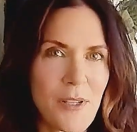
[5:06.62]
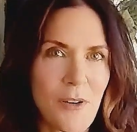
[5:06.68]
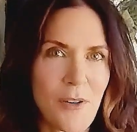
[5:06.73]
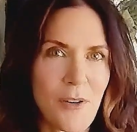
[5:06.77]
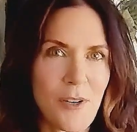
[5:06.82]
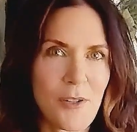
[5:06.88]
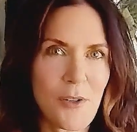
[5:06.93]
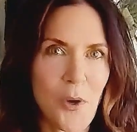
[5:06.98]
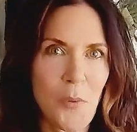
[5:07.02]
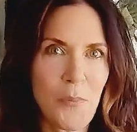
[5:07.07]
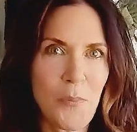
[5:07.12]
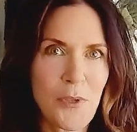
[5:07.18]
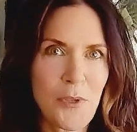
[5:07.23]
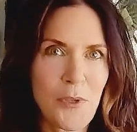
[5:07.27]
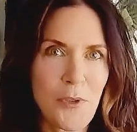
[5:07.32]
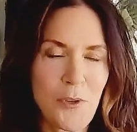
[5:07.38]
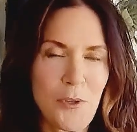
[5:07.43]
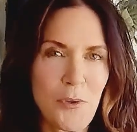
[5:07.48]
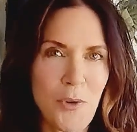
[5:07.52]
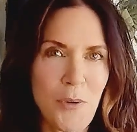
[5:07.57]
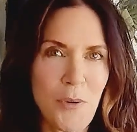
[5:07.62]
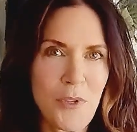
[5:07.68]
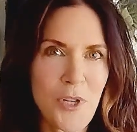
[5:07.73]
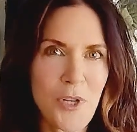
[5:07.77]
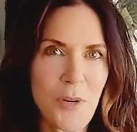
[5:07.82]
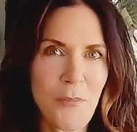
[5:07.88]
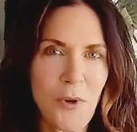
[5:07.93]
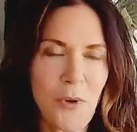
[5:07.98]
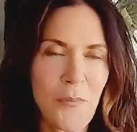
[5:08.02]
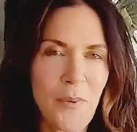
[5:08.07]
known as open surgery, which I'm
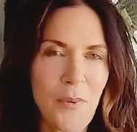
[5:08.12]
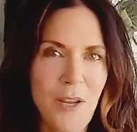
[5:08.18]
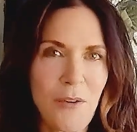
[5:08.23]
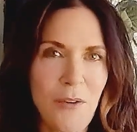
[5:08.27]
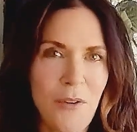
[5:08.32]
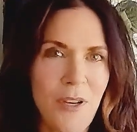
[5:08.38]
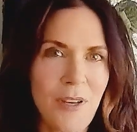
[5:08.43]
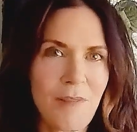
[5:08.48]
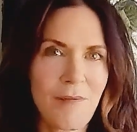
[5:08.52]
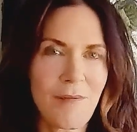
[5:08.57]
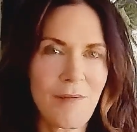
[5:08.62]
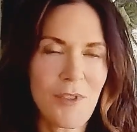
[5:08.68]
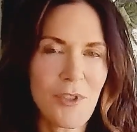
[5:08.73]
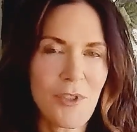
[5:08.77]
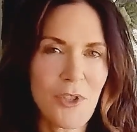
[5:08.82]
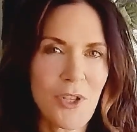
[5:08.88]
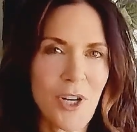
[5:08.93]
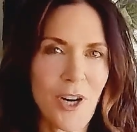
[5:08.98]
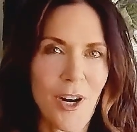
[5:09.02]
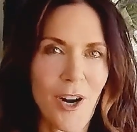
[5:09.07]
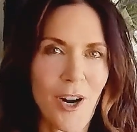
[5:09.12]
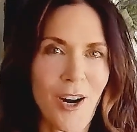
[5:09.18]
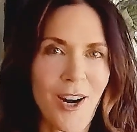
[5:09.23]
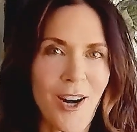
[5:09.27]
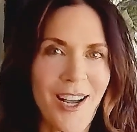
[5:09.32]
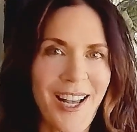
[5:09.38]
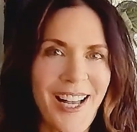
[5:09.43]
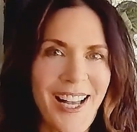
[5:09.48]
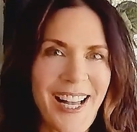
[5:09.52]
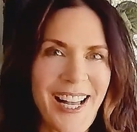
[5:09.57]
hoping you can share
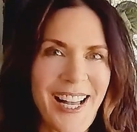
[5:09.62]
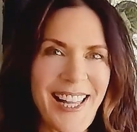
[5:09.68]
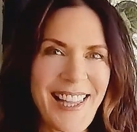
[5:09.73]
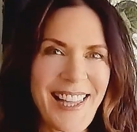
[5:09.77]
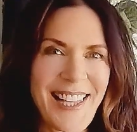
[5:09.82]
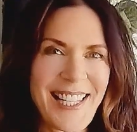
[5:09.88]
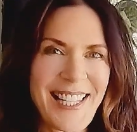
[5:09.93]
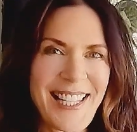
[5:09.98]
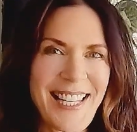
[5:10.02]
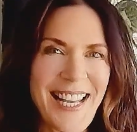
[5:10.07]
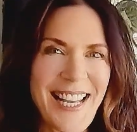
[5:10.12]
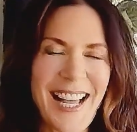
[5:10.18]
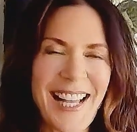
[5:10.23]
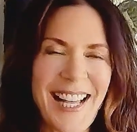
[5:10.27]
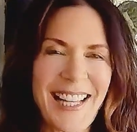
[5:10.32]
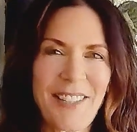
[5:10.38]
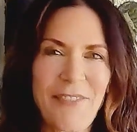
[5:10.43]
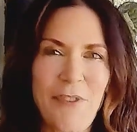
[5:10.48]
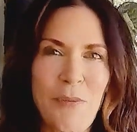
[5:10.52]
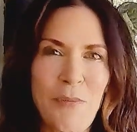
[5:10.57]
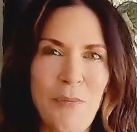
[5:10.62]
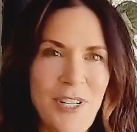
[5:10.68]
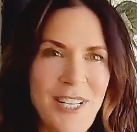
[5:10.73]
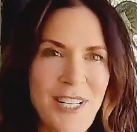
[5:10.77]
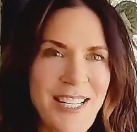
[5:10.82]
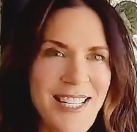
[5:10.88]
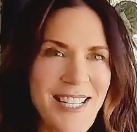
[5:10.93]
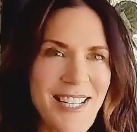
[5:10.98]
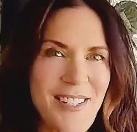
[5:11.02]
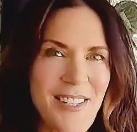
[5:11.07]
a few more
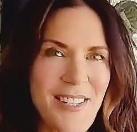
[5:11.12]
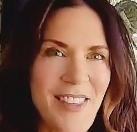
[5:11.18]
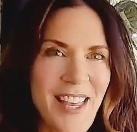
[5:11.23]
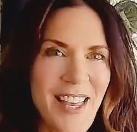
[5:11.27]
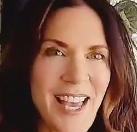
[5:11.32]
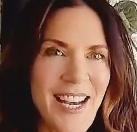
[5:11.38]
details of that.